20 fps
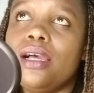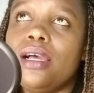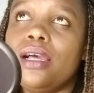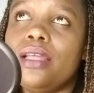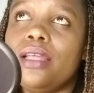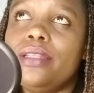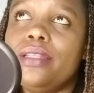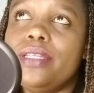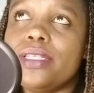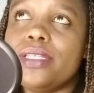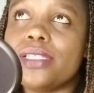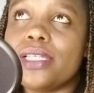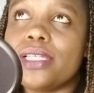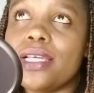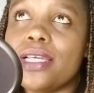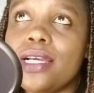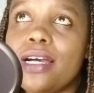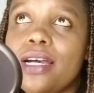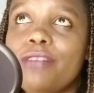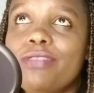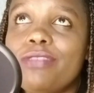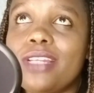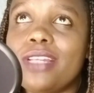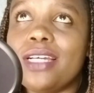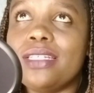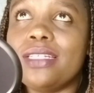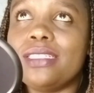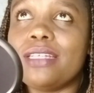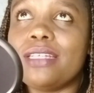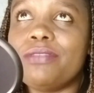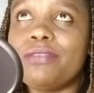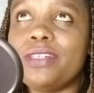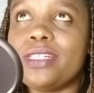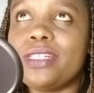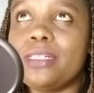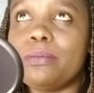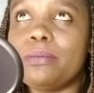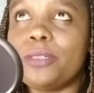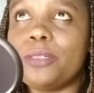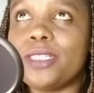This year, I've learned a
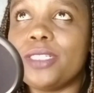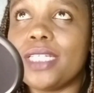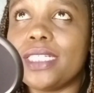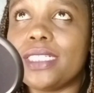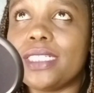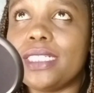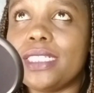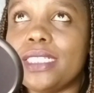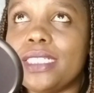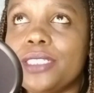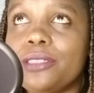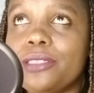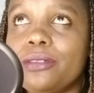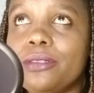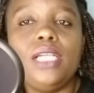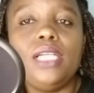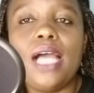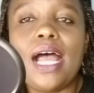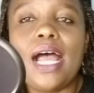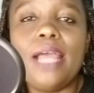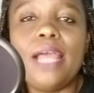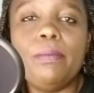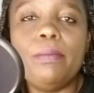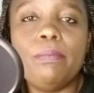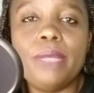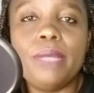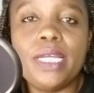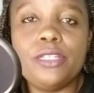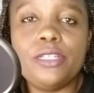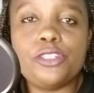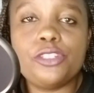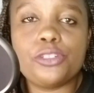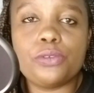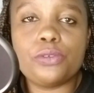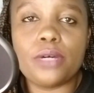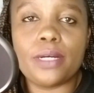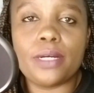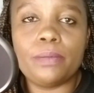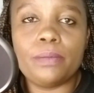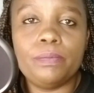very important lesson. I made
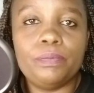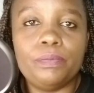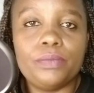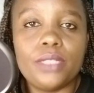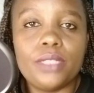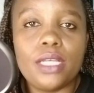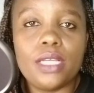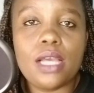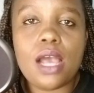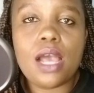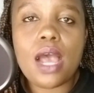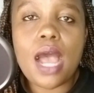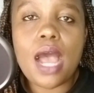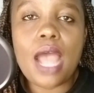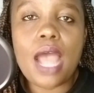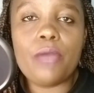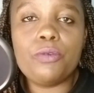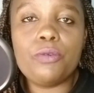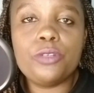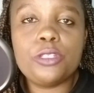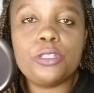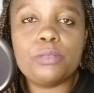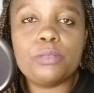sure I won't